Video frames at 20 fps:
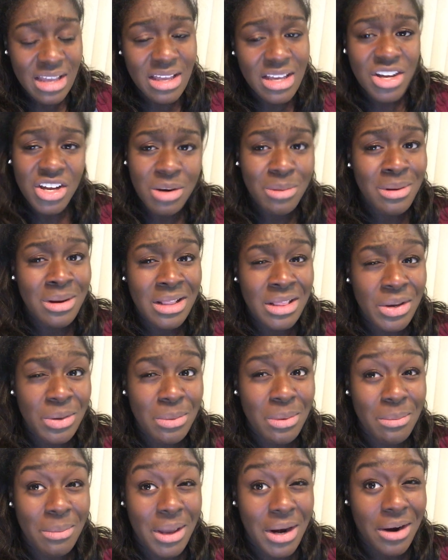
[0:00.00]
It could have been a little
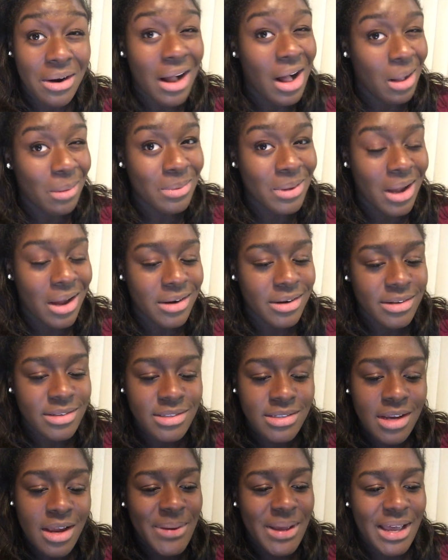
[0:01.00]
bit better, I'll be
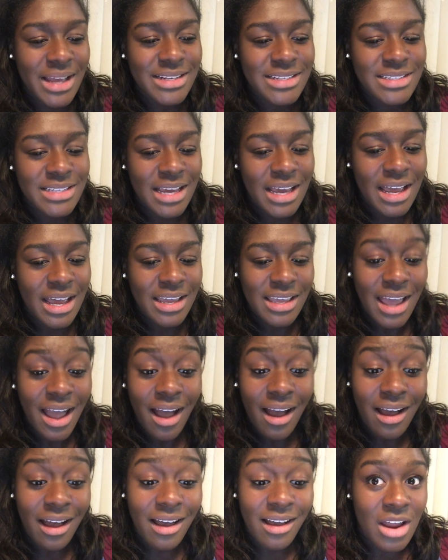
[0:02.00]
honest. But
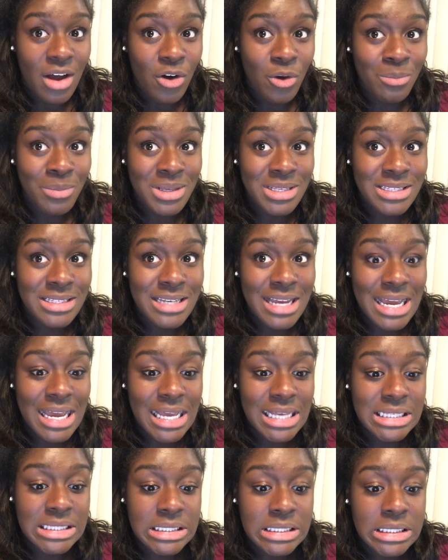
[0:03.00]
yeah, Vlogmas
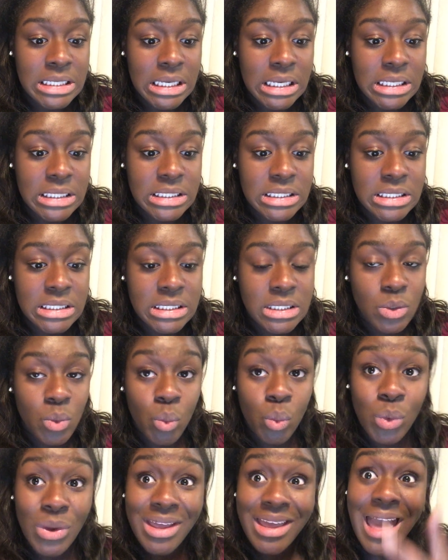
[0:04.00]
day 6,
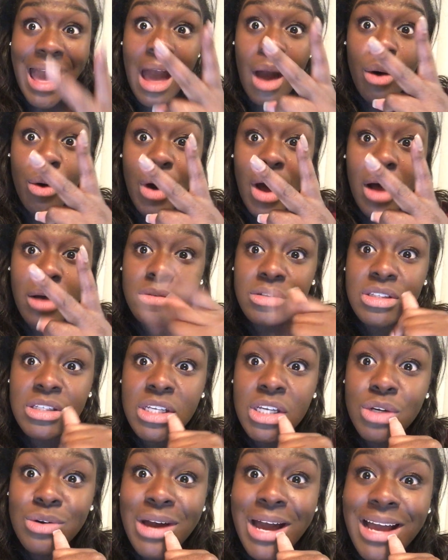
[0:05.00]
we out. I'll
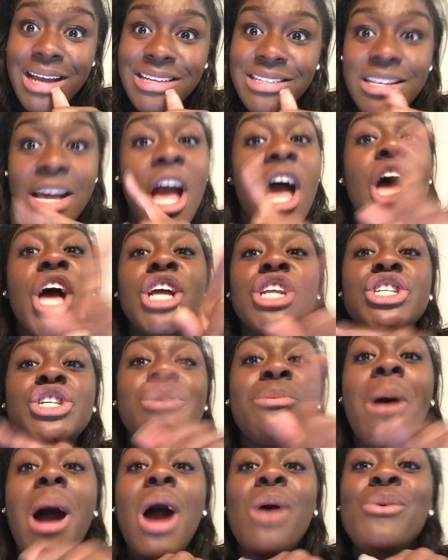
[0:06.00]
see you guys
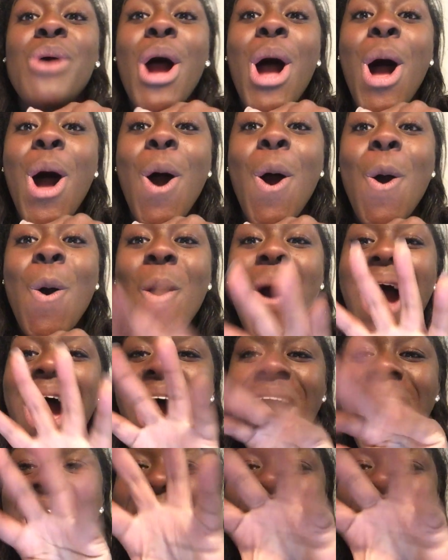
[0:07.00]
tomorrow.